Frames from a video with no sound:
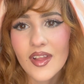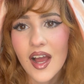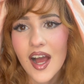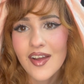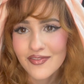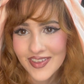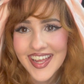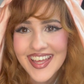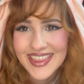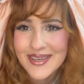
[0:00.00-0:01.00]
I feel
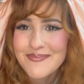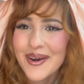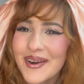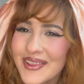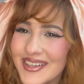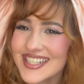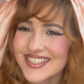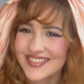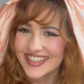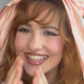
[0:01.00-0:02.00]
like the bow looks
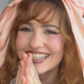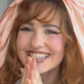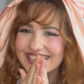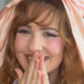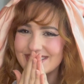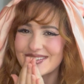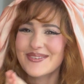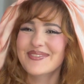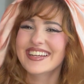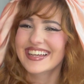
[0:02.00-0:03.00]
really
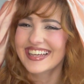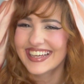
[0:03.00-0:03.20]
stupid.